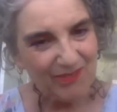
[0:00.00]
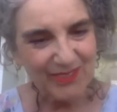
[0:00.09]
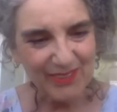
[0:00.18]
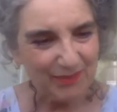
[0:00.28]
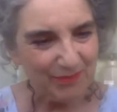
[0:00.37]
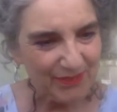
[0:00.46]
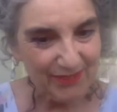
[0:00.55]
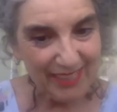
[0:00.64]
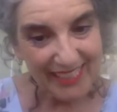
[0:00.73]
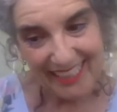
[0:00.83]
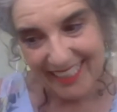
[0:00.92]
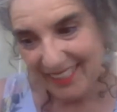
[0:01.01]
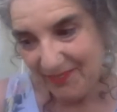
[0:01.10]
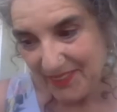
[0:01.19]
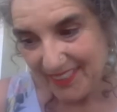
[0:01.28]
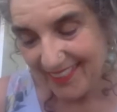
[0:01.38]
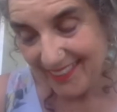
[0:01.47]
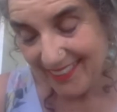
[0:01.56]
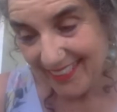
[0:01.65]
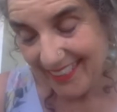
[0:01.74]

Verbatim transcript: envelope of writing it was